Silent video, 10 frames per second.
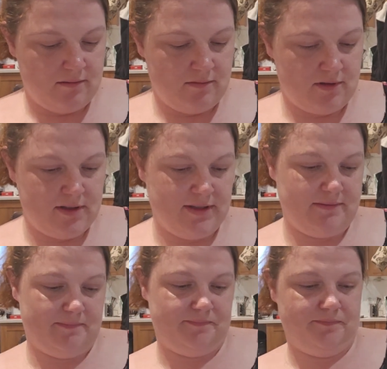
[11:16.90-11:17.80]
right,
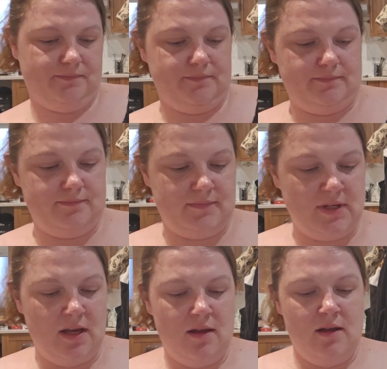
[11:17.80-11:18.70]

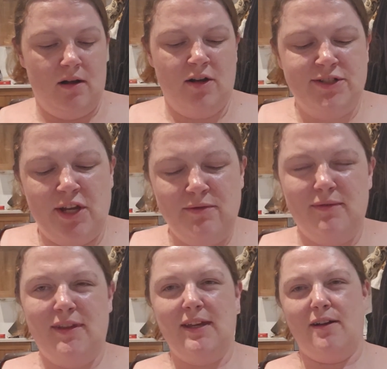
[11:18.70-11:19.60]
I
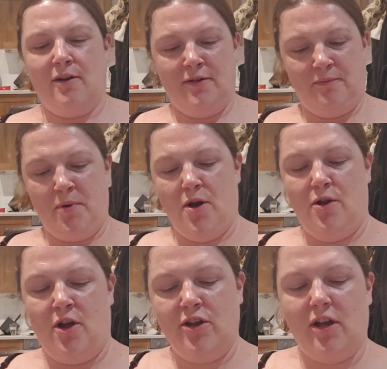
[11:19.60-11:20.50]
don't think I've put
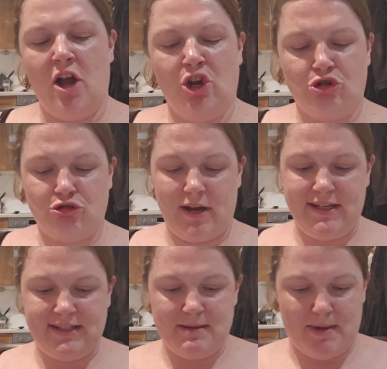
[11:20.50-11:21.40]
like a
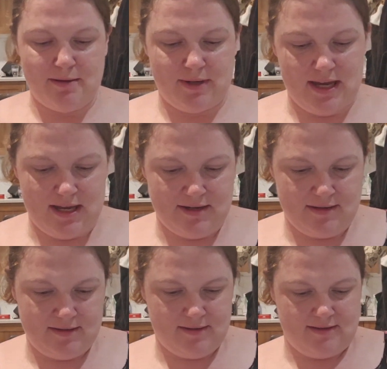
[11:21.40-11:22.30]
crazy amount in
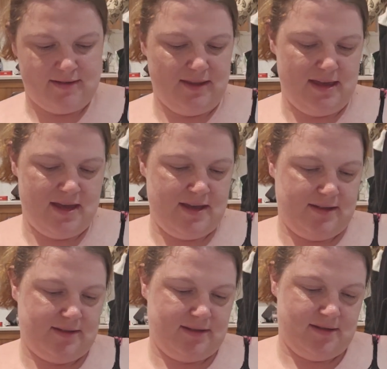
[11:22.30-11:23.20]
to
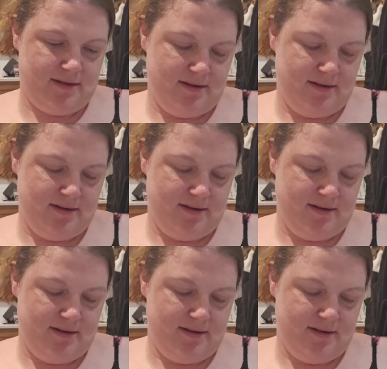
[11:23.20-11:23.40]
this.